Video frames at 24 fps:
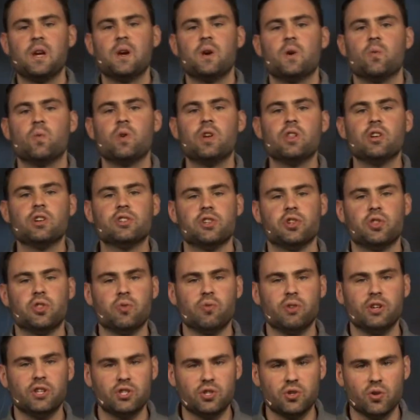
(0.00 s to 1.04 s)
We looked at 3
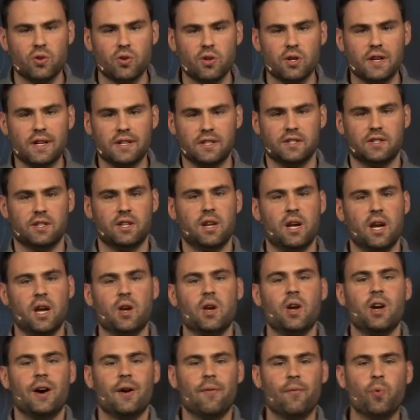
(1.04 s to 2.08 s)
stories today
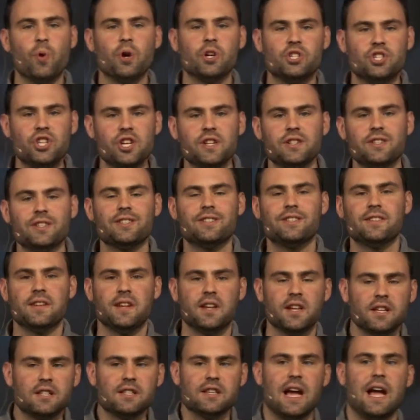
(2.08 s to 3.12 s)
of where Jesus did
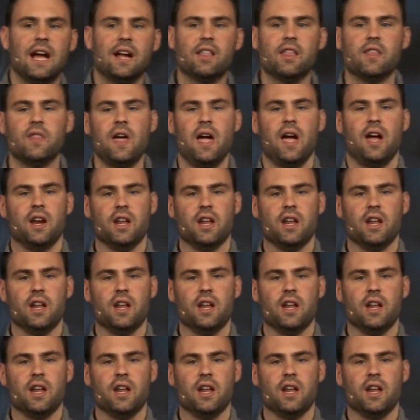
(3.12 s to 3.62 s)
exactly that.